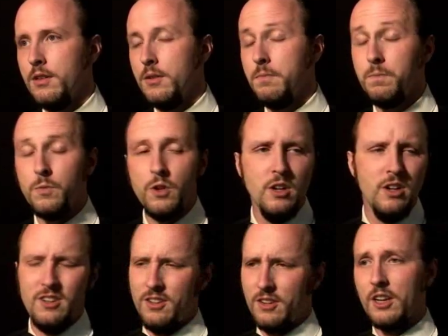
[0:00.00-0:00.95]

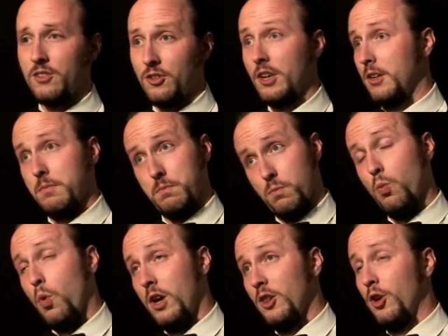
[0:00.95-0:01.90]
And I'll take
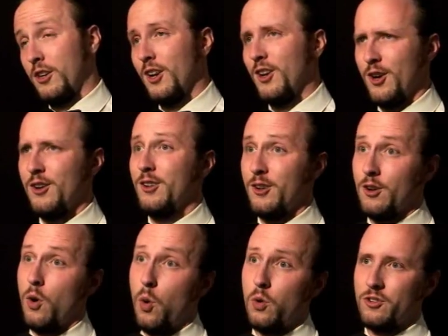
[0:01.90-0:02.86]
one look at her in
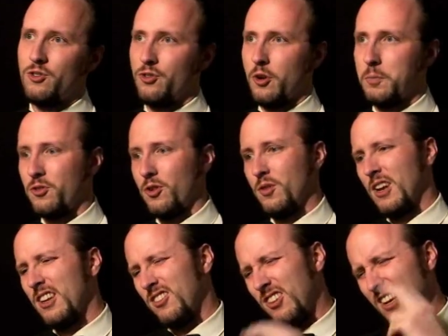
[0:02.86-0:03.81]
her orange jumpsuit and
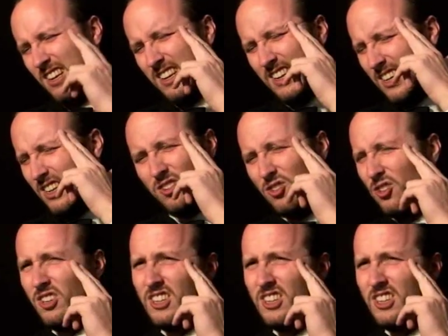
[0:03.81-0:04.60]
I'll say, you sure